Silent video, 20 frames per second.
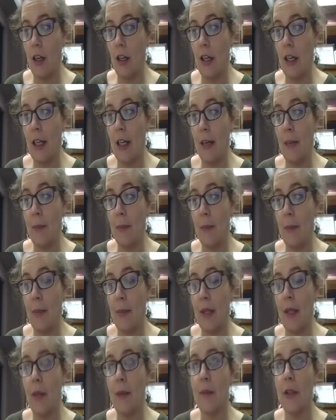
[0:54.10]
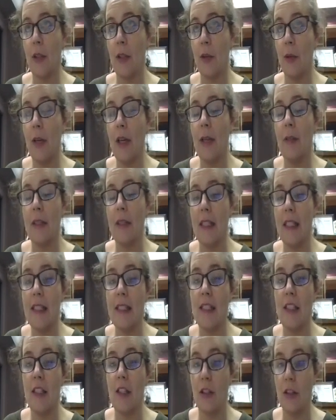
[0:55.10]
It becomes incredibly
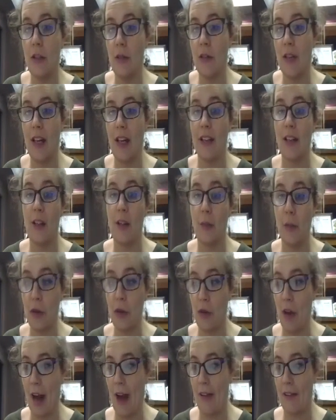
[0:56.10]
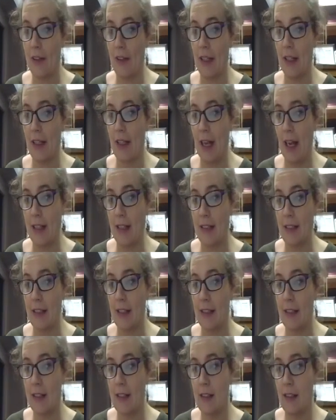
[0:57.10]
easy to do that in human trafficking
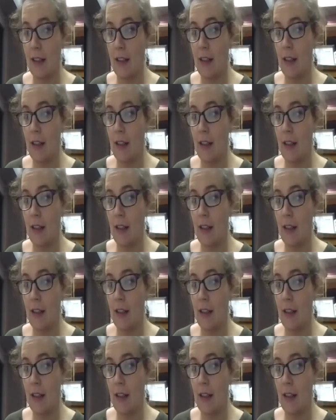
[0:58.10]
cases,